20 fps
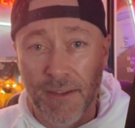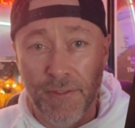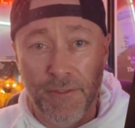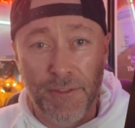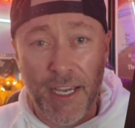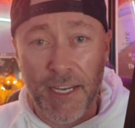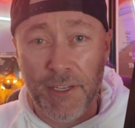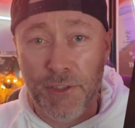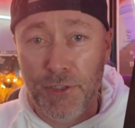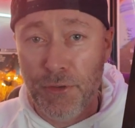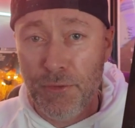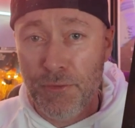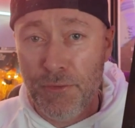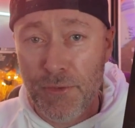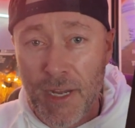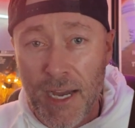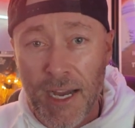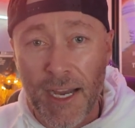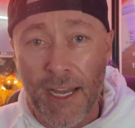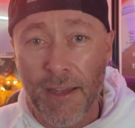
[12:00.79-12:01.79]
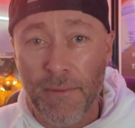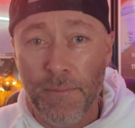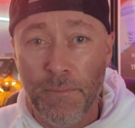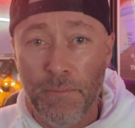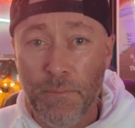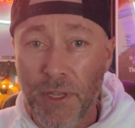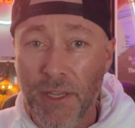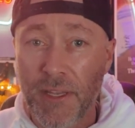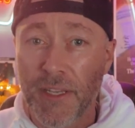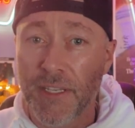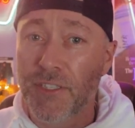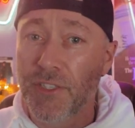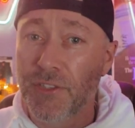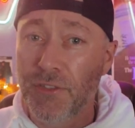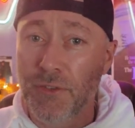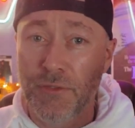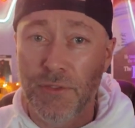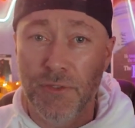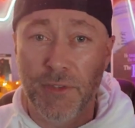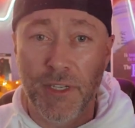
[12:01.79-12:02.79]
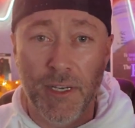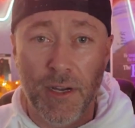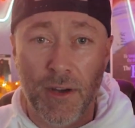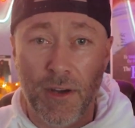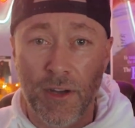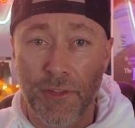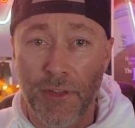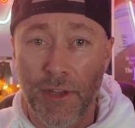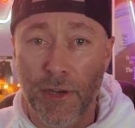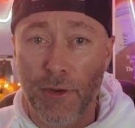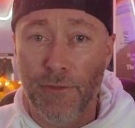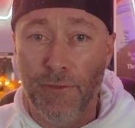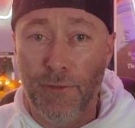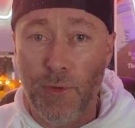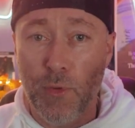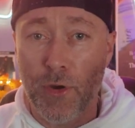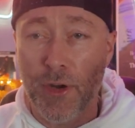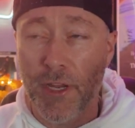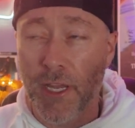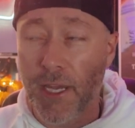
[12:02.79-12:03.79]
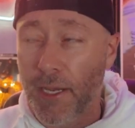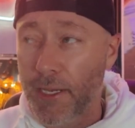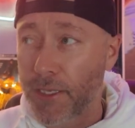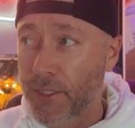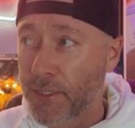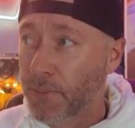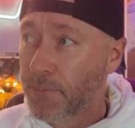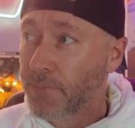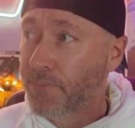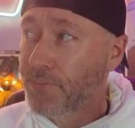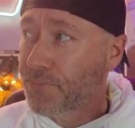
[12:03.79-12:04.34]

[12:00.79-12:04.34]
They do not miss usually on their 4Ks.